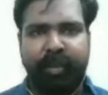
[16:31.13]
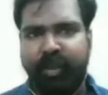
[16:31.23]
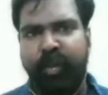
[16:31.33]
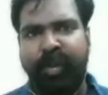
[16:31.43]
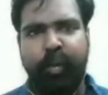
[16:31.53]

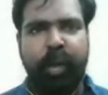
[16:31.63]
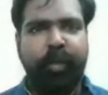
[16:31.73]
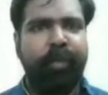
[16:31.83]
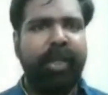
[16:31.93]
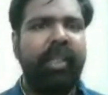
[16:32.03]
whichever you want
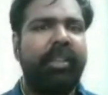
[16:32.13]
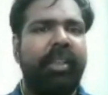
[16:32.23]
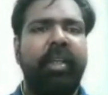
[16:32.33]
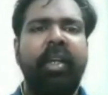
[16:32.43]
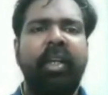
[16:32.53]
to pronounce
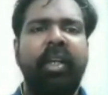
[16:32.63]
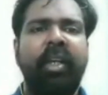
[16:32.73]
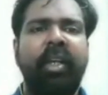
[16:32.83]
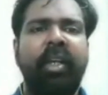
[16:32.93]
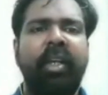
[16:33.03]
it,
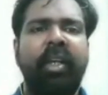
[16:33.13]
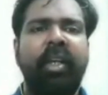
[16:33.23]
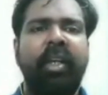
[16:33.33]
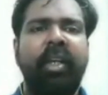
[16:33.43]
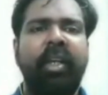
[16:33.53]

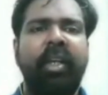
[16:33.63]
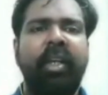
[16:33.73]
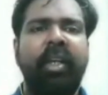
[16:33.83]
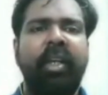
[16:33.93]
G-R-I-M-U-S.